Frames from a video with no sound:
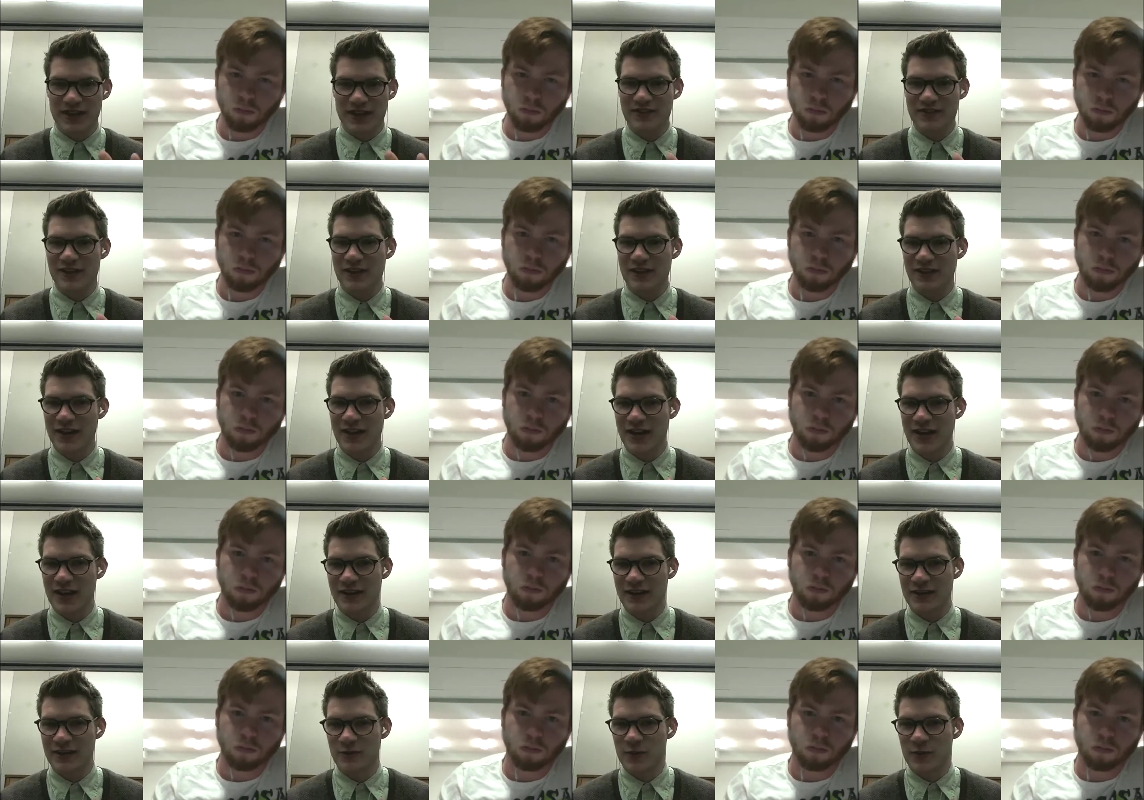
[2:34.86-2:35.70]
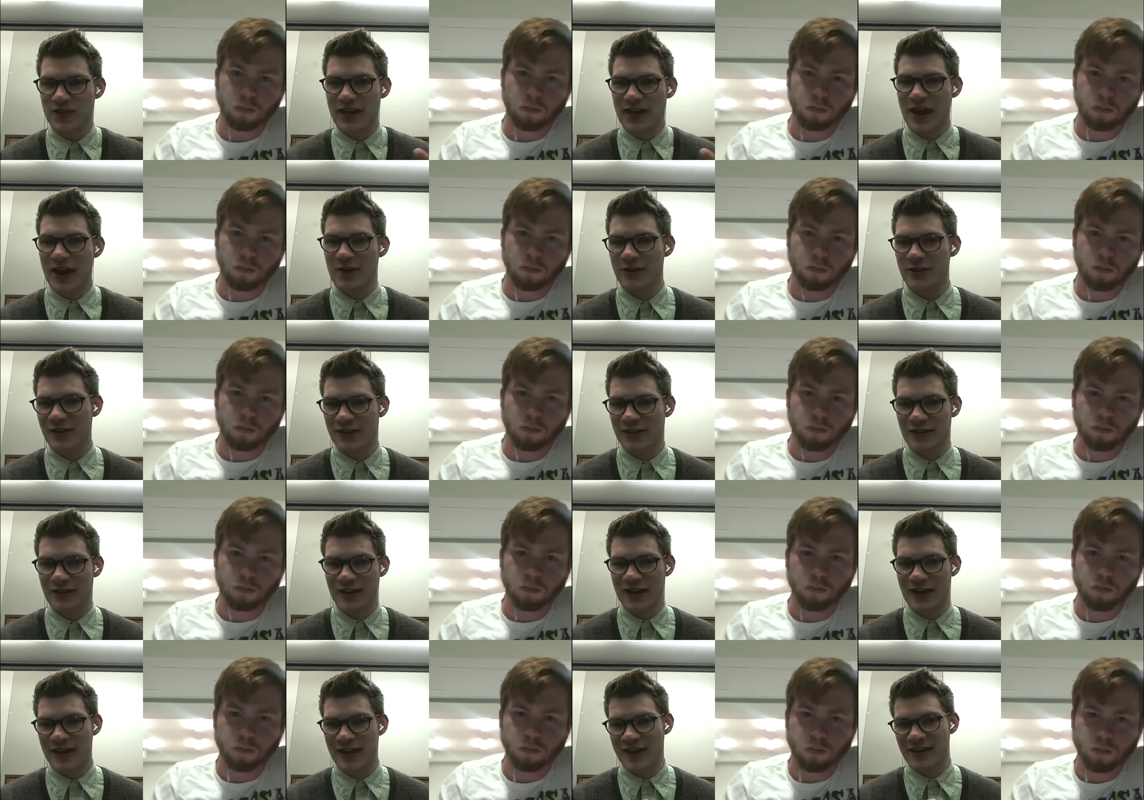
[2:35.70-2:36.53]
Speaker 1: within the clan and without the
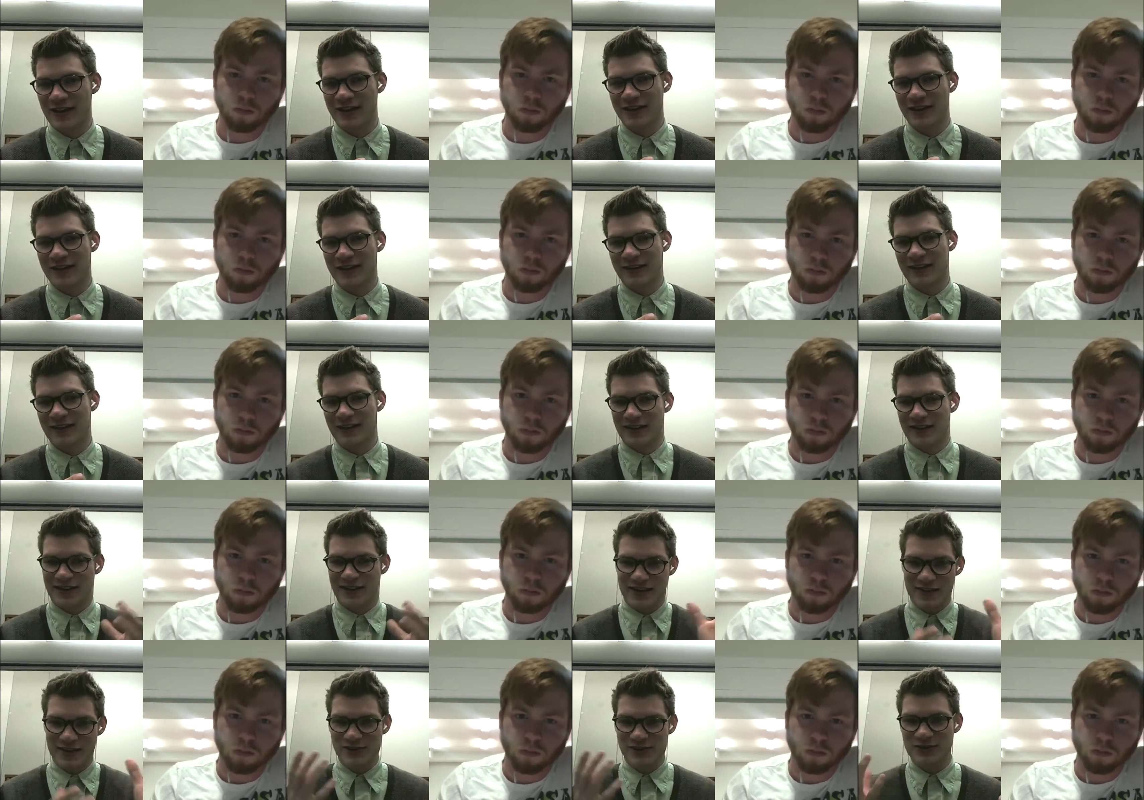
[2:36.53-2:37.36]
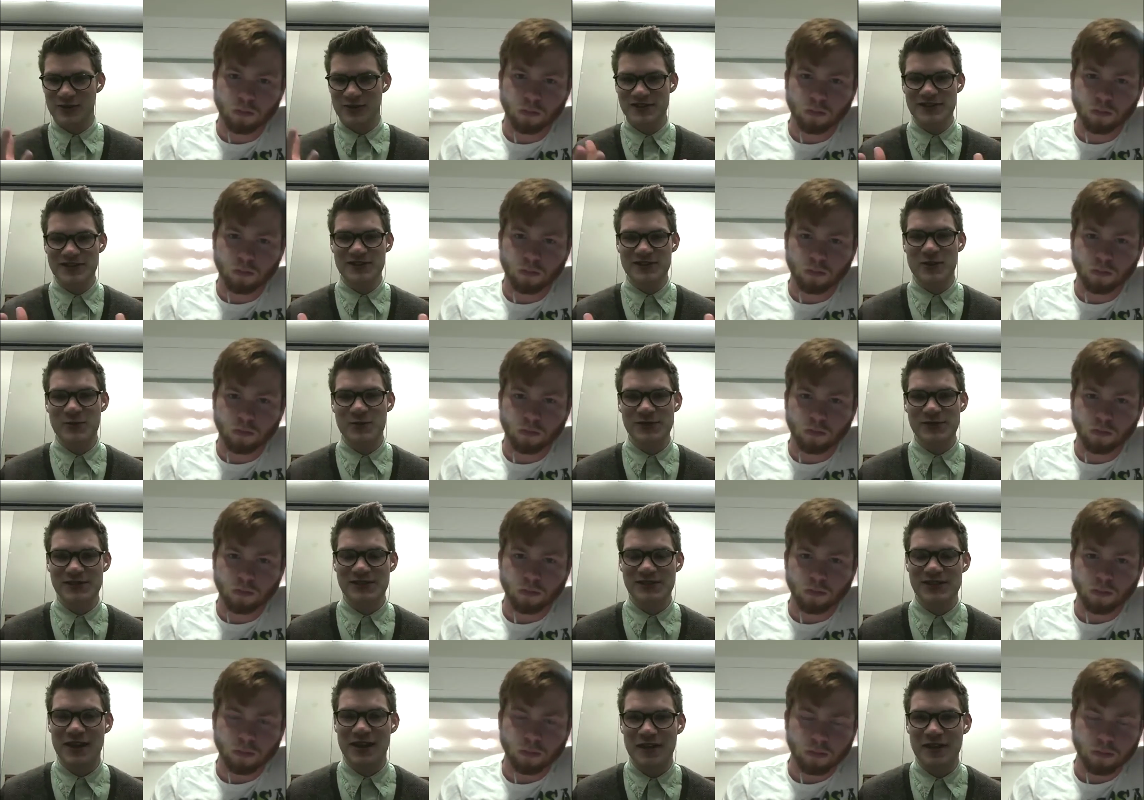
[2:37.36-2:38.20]
clan, and he also has his
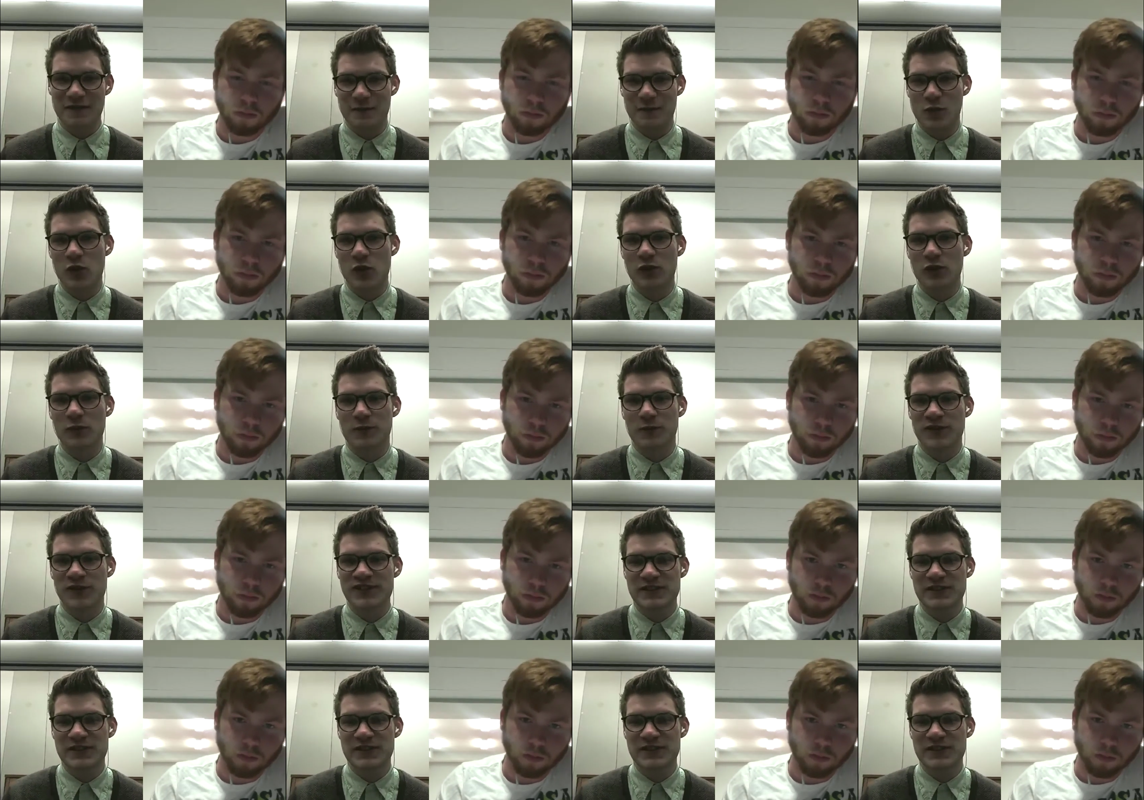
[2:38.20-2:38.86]
own set of moral